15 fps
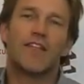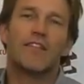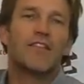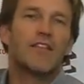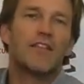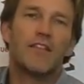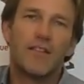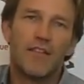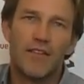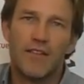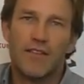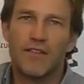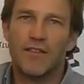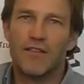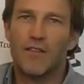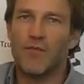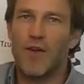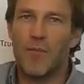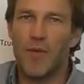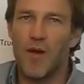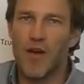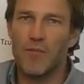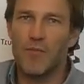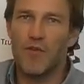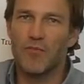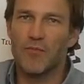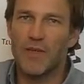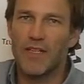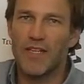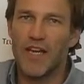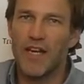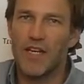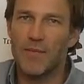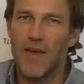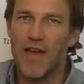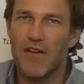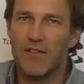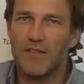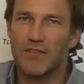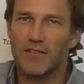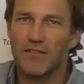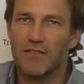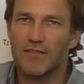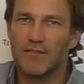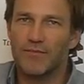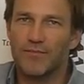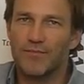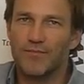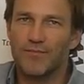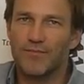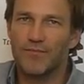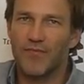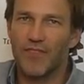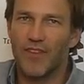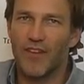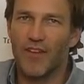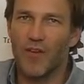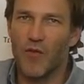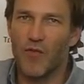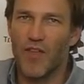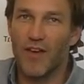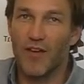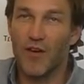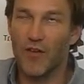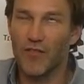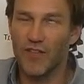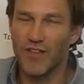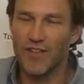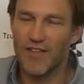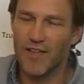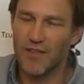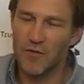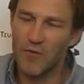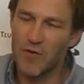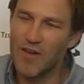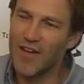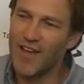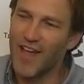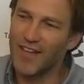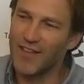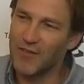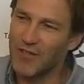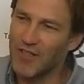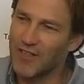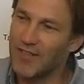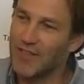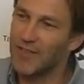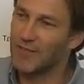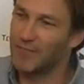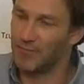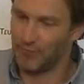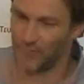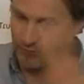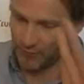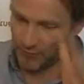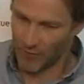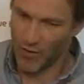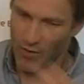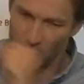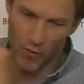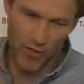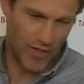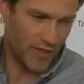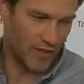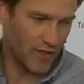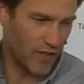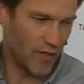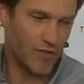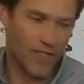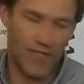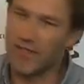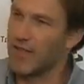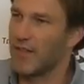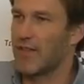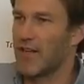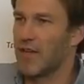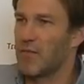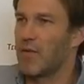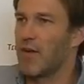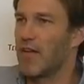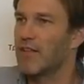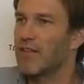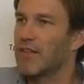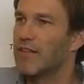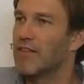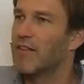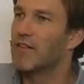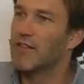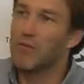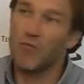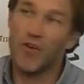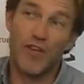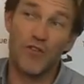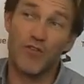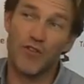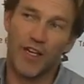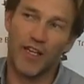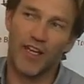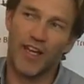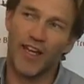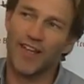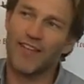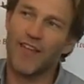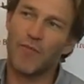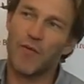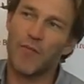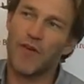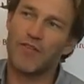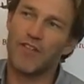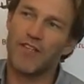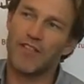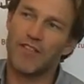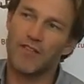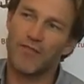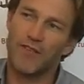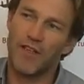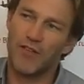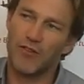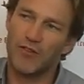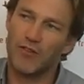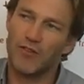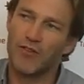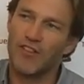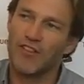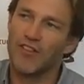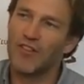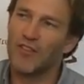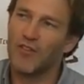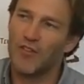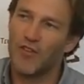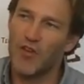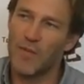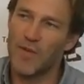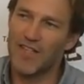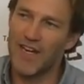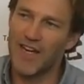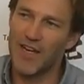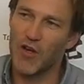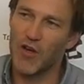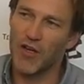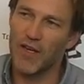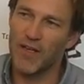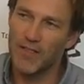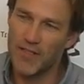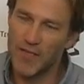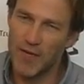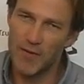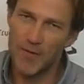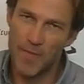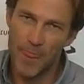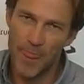And the vampire movement came out of their coffins, as it were, and said, we can use this synthetic blood, we can drink it, and then we won't need to feed on humans any longer. So